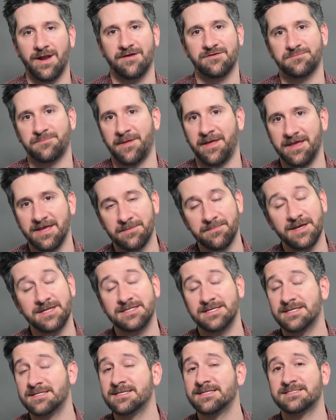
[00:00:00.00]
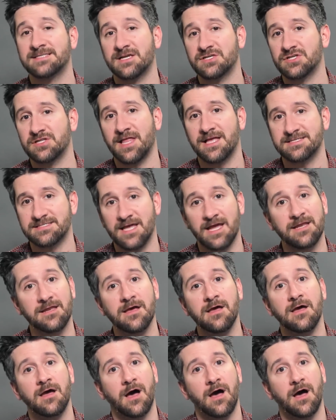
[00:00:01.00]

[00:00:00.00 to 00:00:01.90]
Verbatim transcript: I was playing in my D and D session last night,